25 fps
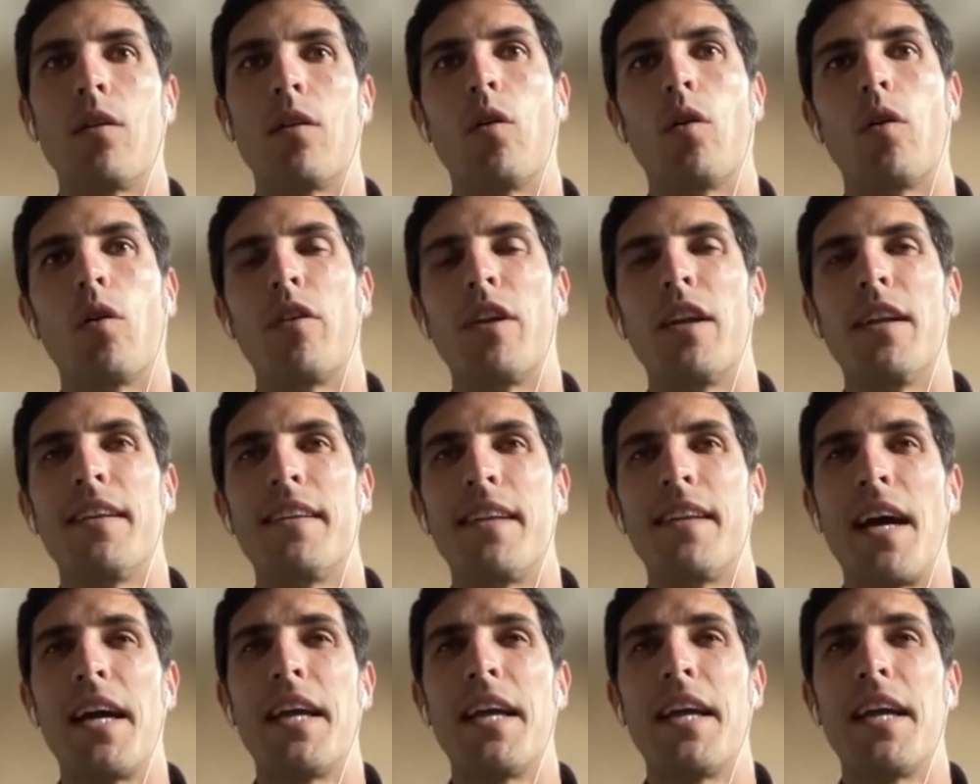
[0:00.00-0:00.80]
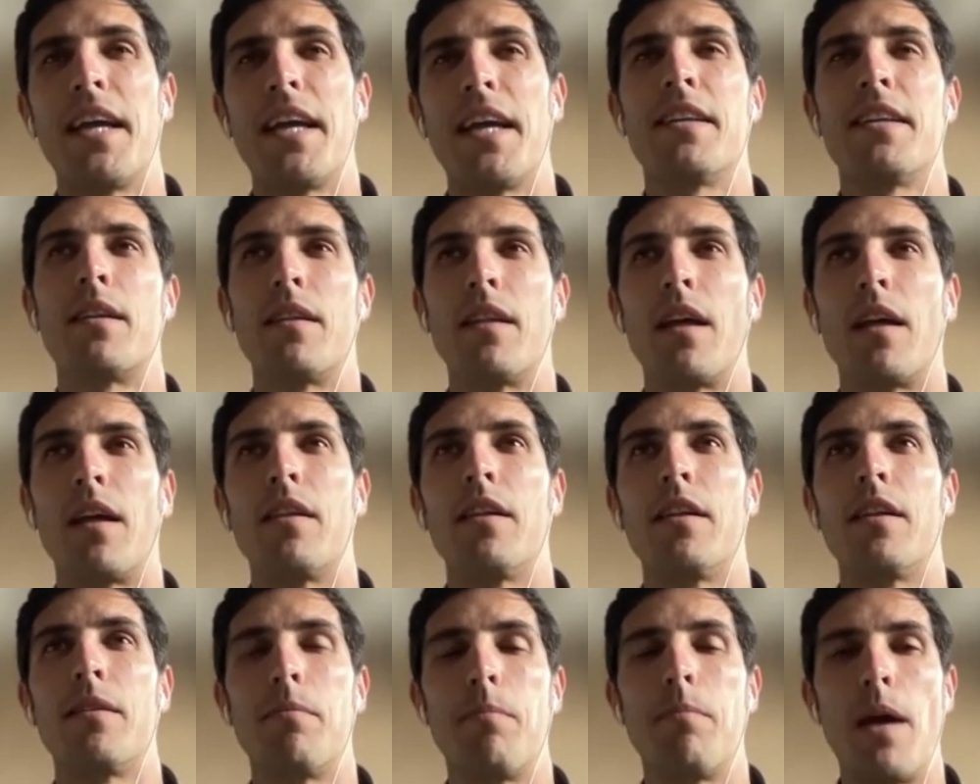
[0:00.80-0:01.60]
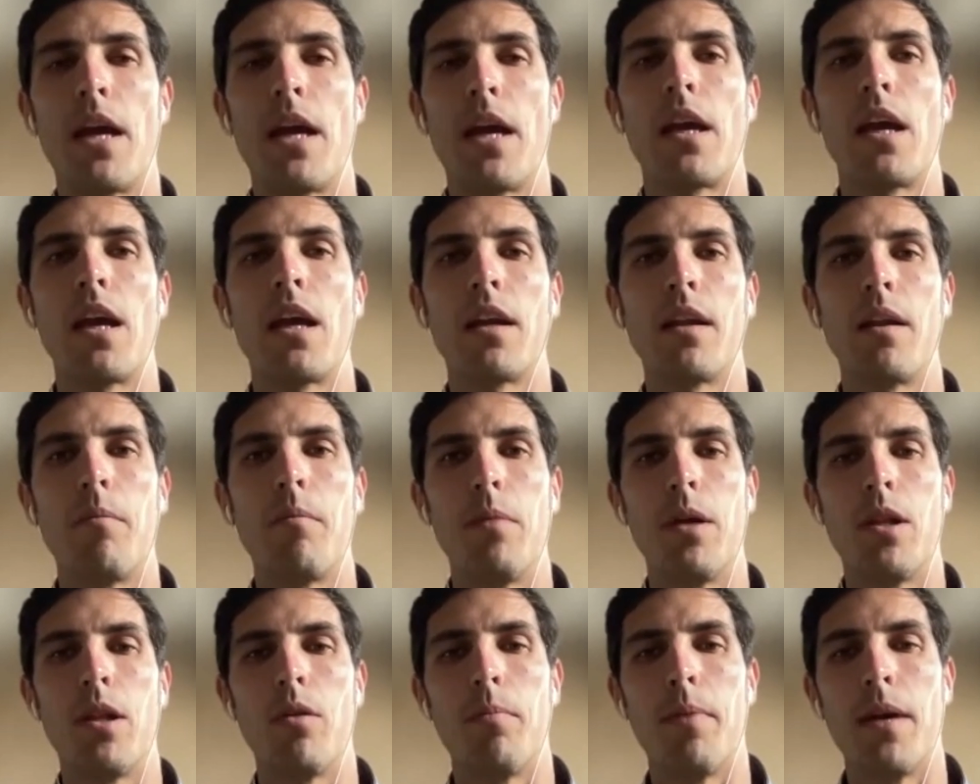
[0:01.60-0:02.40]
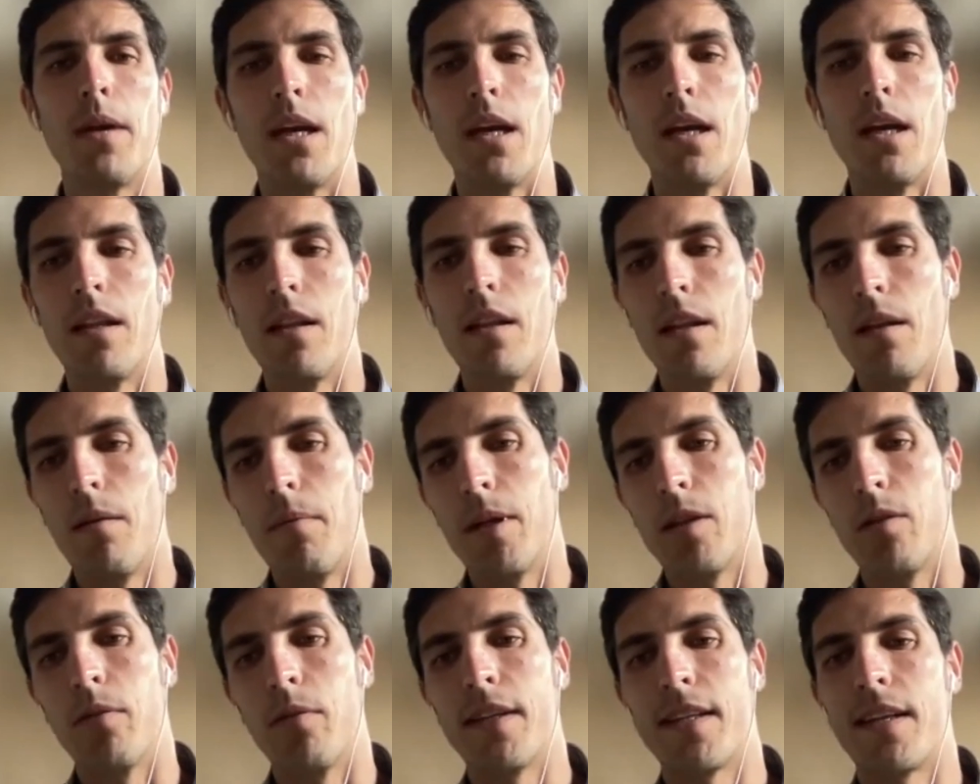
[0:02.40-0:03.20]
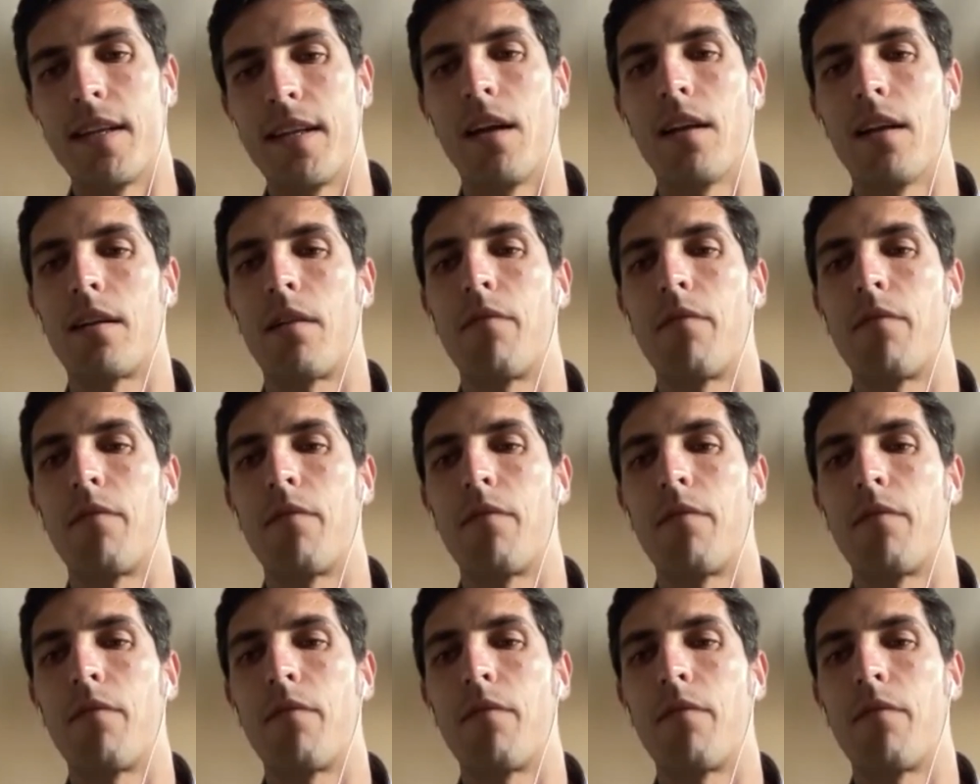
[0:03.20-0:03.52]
or the science that is making the B two B the B two B sales.